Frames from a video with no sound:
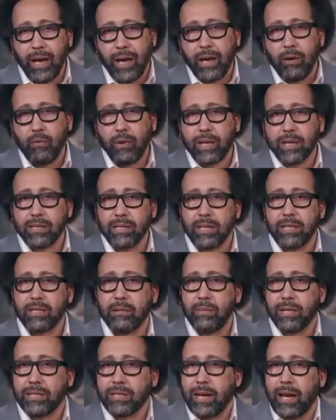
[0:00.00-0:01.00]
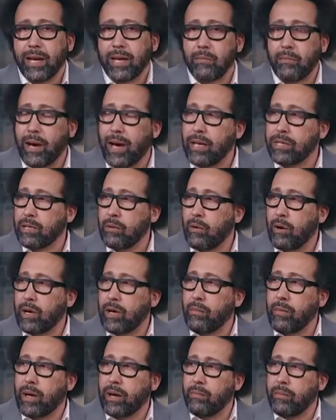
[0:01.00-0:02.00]
and we can see some exciting basketball
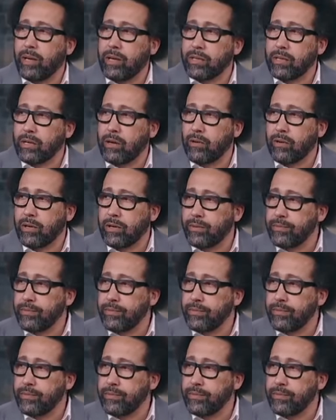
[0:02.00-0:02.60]
come out of Minnesota.